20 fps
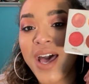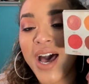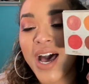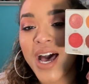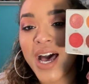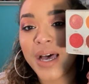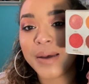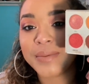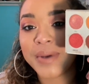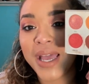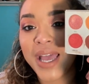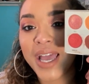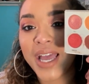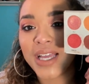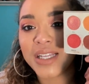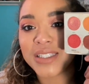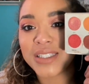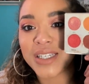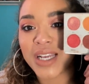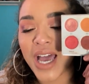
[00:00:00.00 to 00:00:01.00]

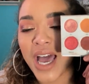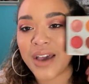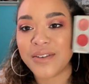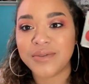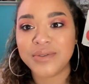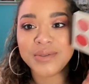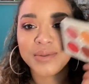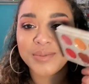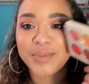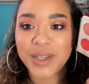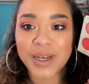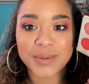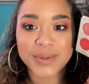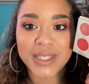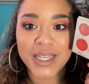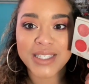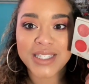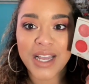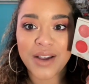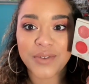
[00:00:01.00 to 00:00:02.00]
and I've been
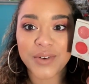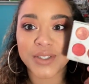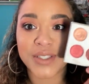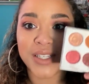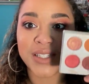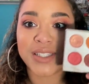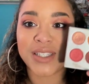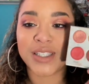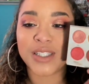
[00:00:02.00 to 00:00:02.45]
obsessed ever since.